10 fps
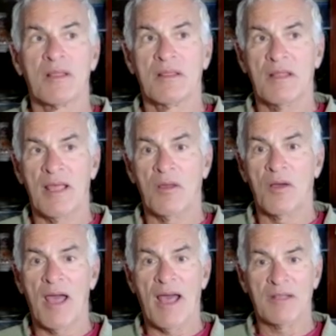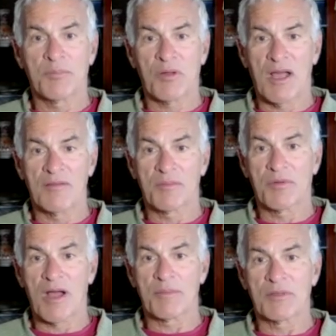They had private
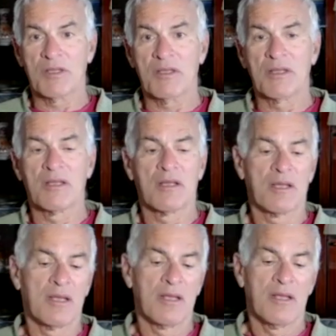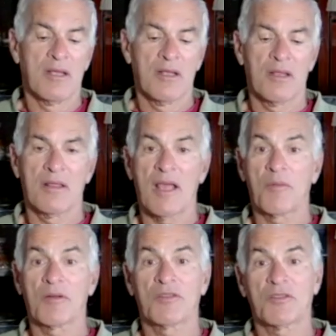property. They
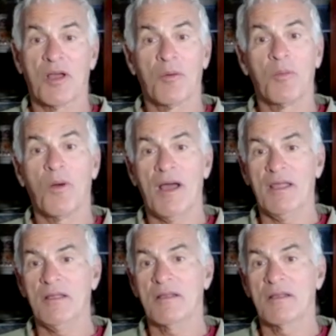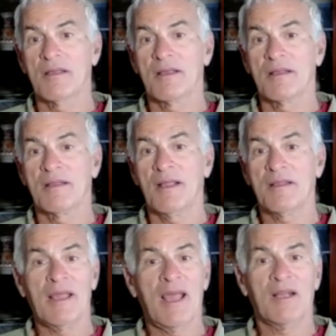were so white that they had